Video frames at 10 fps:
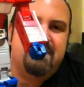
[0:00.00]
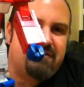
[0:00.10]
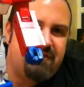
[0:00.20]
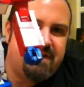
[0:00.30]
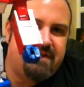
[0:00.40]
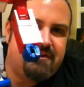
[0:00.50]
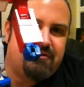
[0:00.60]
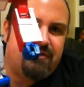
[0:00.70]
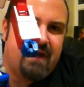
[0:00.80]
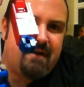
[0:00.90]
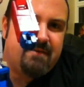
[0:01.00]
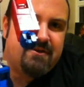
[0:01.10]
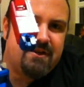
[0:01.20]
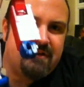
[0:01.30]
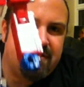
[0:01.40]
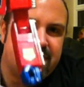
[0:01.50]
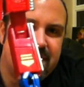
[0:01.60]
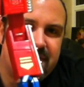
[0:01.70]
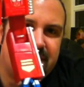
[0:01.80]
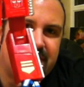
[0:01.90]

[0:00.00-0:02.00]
you can really enjoy how much it looks like